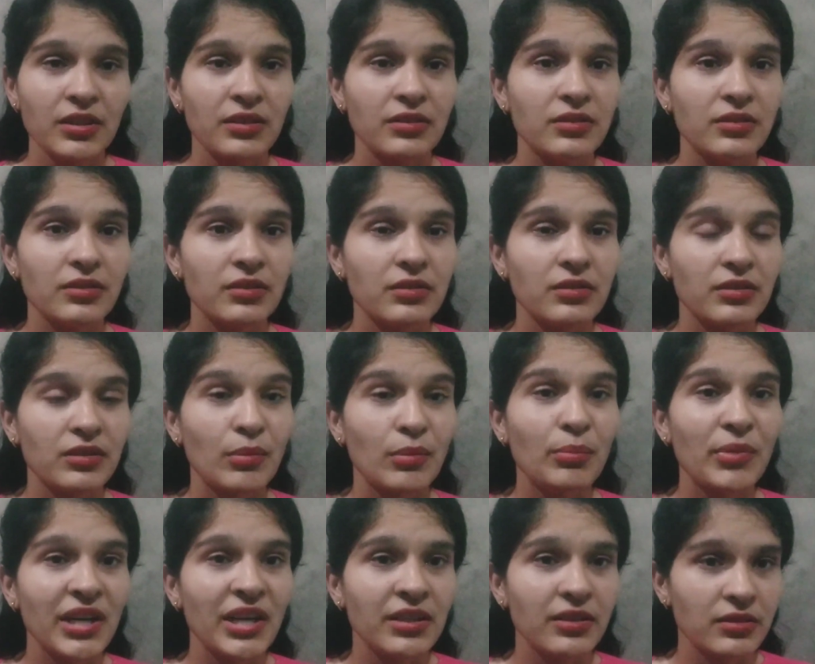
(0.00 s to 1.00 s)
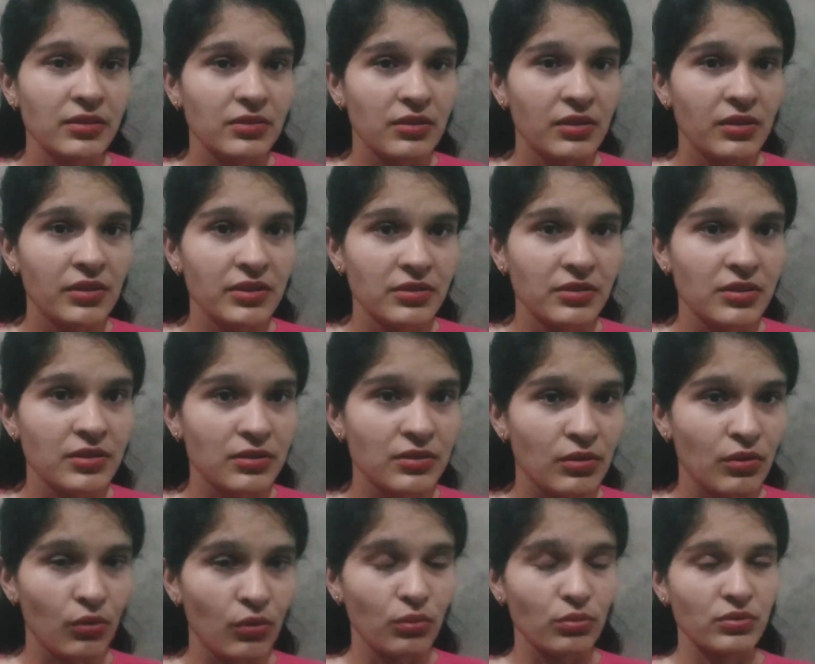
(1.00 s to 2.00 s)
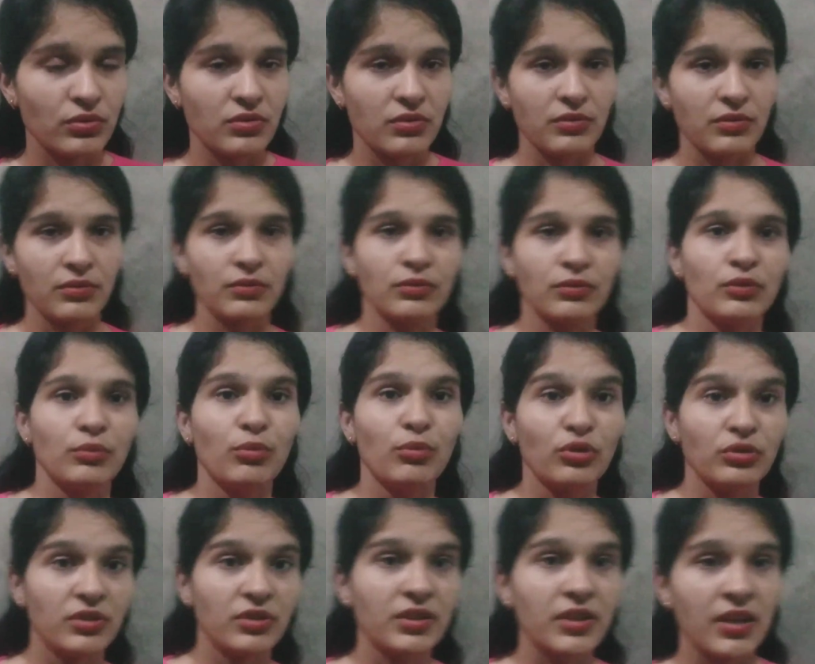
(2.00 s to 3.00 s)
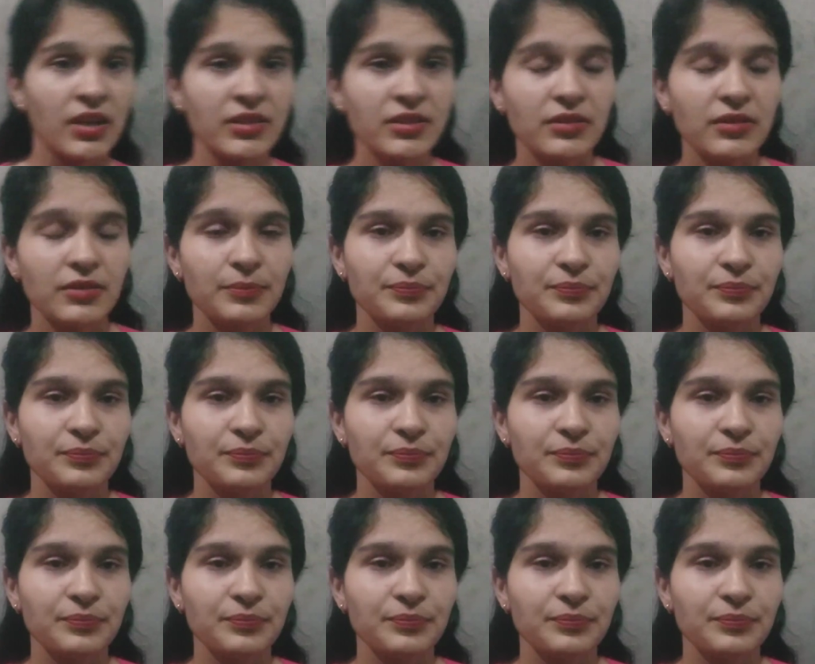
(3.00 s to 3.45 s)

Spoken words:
The combined result is disclosed for both the tasks.